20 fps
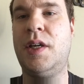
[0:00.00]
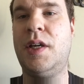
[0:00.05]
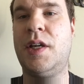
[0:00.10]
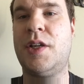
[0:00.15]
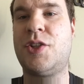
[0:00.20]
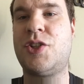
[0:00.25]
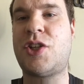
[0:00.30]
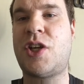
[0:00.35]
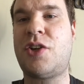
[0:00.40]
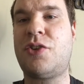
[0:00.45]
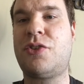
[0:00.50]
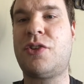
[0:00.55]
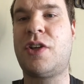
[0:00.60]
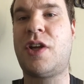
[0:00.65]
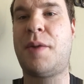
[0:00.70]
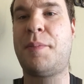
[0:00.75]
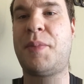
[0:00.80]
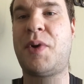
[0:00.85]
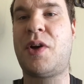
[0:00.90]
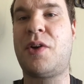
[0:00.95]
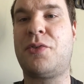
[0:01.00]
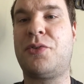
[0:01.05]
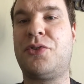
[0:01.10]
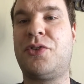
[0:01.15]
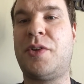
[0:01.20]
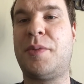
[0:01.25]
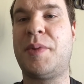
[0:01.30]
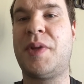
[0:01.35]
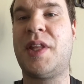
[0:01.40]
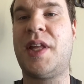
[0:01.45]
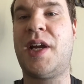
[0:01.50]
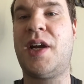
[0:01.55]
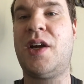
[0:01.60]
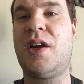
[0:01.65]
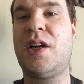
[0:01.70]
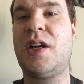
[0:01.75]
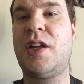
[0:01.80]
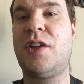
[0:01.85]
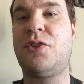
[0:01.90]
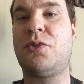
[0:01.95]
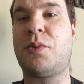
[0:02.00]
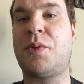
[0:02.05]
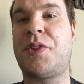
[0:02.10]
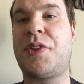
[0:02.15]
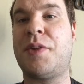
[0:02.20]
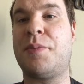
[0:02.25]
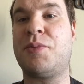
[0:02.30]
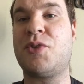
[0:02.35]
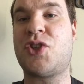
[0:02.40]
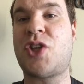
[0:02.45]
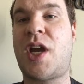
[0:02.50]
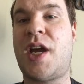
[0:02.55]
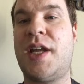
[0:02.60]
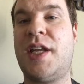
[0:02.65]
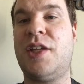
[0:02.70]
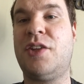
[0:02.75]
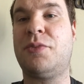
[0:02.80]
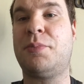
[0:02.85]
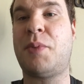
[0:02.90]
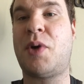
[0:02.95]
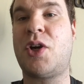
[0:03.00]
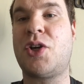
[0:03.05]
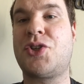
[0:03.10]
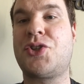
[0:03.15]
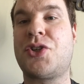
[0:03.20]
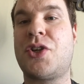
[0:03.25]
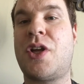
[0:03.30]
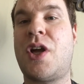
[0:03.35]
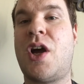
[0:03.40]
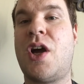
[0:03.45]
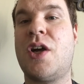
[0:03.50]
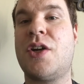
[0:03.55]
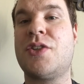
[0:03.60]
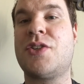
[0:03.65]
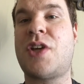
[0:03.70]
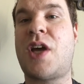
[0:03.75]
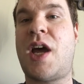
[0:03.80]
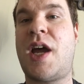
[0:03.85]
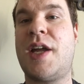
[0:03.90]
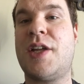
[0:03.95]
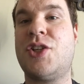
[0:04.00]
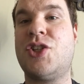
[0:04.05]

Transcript: It shares a number of similarities with the Chinese martial art Tai